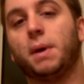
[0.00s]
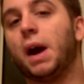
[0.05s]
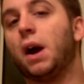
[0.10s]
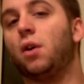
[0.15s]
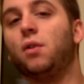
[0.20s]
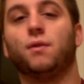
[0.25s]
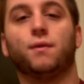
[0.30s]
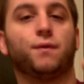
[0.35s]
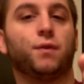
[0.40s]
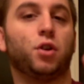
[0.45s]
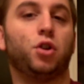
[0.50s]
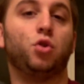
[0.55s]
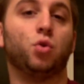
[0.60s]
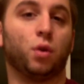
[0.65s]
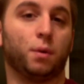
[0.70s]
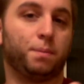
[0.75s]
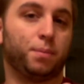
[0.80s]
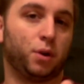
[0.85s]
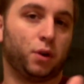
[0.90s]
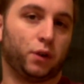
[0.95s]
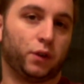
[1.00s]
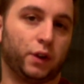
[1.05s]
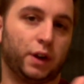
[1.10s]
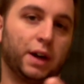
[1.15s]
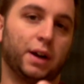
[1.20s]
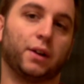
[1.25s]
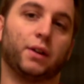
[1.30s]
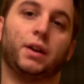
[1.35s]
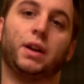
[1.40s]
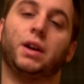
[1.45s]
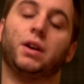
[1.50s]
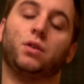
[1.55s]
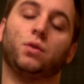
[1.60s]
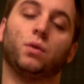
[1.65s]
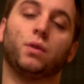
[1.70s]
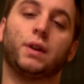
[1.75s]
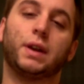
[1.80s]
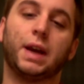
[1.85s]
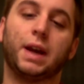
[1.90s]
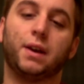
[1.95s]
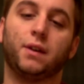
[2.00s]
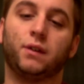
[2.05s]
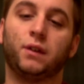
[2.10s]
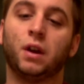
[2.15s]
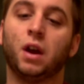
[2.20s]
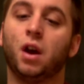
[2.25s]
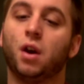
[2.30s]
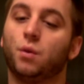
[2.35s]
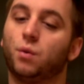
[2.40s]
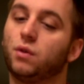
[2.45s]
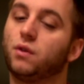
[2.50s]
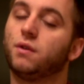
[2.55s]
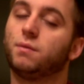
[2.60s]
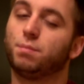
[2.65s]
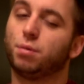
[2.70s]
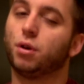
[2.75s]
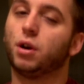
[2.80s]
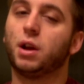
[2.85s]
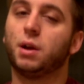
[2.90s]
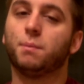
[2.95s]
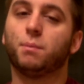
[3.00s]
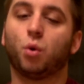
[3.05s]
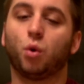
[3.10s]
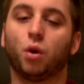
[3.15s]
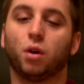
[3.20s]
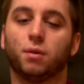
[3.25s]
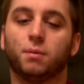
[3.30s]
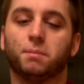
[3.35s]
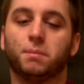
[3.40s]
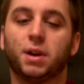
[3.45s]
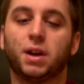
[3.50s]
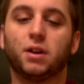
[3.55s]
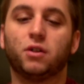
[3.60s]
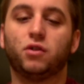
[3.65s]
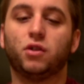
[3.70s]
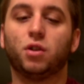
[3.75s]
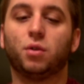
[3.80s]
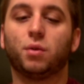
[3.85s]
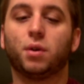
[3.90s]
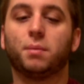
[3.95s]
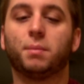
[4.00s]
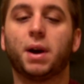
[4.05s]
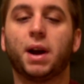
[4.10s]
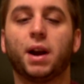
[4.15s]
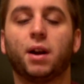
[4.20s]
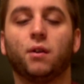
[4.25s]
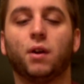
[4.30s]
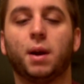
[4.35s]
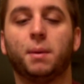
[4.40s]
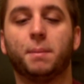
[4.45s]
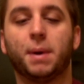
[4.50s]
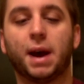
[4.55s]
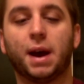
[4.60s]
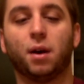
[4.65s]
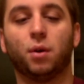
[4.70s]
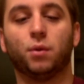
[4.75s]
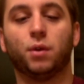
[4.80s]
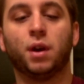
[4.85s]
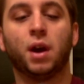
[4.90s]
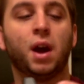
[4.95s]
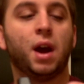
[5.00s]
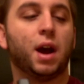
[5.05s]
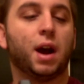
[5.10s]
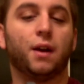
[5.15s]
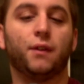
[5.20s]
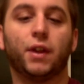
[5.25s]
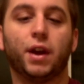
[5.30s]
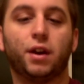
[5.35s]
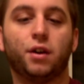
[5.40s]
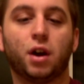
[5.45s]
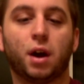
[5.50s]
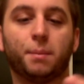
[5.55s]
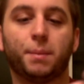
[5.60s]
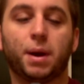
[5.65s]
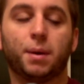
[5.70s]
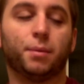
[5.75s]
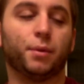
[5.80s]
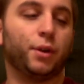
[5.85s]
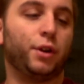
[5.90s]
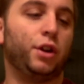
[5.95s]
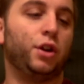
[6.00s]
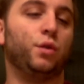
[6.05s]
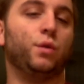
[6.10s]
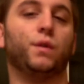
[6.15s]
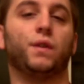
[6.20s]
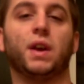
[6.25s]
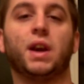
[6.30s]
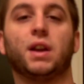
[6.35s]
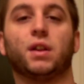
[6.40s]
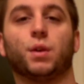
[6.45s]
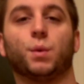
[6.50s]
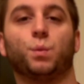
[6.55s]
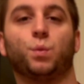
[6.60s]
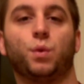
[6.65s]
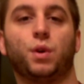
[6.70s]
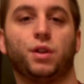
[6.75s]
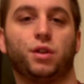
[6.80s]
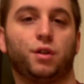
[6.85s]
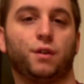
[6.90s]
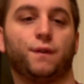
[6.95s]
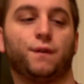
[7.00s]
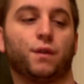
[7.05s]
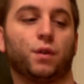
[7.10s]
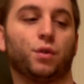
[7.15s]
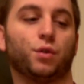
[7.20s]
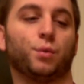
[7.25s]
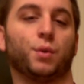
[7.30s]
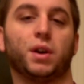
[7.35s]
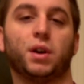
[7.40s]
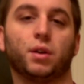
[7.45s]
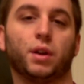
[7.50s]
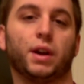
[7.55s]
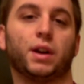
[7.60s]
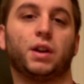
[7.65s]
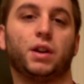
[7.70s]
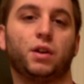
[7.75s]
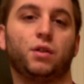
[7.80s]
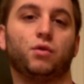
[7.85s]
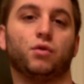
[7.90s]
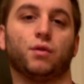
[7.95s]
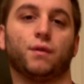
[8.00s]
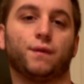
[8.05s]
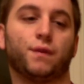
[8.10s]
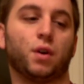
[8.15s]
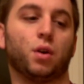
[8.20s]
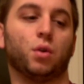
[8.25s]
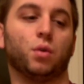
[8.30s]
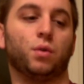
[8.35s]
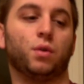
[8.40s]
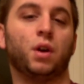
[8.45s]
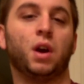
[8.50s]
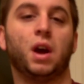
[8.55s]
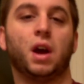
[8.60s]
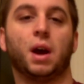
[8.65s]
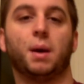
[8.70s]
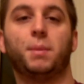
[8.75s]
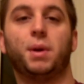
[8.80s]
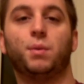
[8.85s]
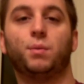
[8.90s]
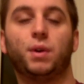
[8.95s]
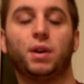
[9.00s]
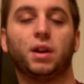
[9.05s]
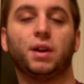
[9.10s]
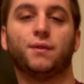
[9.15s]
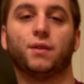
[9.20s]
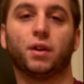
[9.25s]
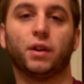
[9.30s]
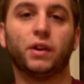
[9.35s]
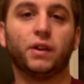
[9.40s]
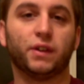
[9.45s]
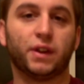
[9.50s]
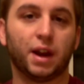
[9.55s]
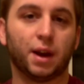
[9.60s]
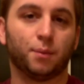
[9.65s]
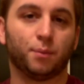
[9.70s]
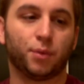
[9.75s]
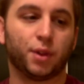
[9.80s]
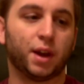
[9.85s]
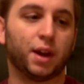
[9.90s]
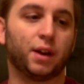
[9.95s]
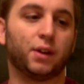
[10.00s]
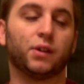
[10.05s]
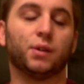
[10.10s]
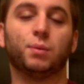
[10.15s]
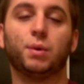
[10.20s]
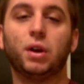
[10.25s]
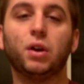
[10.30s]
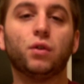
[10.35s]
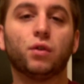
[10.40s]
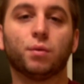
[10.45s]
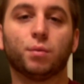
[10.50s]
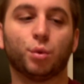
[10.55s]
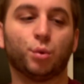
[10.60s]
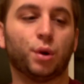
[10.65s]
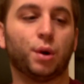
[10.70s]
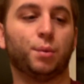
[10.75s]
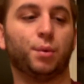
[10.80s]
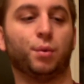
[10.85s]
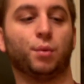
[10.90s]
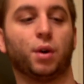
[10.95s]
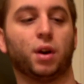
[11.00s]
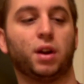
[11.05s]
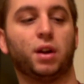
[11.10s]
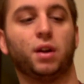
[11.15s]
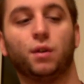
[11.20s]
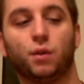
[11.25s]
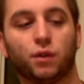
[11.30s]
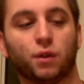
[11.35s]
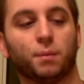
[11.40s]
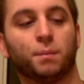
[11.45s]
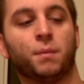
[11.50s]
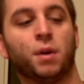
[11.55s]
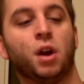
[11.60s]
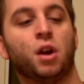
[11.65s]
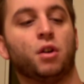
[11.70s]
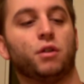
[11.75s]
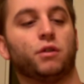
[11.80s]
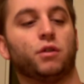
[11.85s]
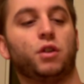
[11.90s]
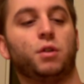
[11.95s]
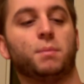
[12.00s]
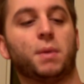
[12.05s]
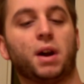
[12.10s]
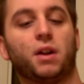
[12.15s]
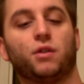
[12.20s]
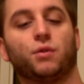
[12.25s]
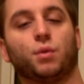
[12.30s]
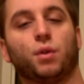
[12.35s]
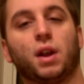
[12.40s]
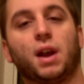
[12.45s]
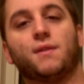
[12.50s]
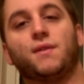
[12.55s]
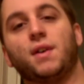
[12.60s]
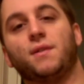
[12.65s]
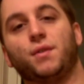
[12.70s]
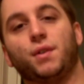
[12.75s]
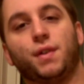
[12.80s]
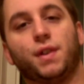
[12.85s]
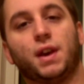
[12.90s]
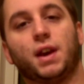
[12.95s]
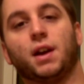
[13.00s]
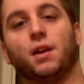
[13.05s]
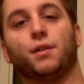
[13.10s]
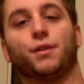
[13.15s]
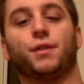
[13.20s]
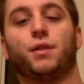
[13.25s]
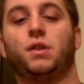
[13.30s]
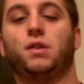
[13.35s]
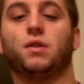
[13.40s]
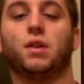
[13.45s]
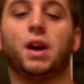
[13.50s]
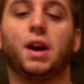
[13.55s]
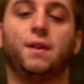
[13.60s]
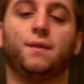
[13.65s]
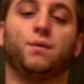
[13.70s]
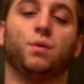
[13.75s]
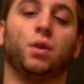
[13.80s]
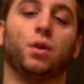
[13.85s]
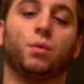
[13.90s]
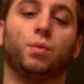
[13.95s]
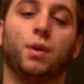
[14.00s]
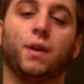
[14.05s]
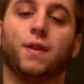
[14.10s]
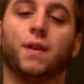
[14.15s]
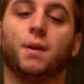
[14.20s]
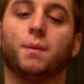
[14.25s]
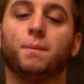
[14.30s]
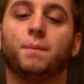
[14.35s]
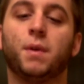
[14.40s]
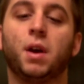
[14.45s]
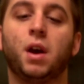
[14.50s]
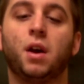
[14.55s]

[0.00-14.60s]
mount for your personality and your taste, which is pretty important because you don't want to buy a great mount and then not be able to use it with your phone the way you like to use your phone. I mean, we live on these damn things and we use them the way we want to use them. So you might as well have everything else in your life work with them.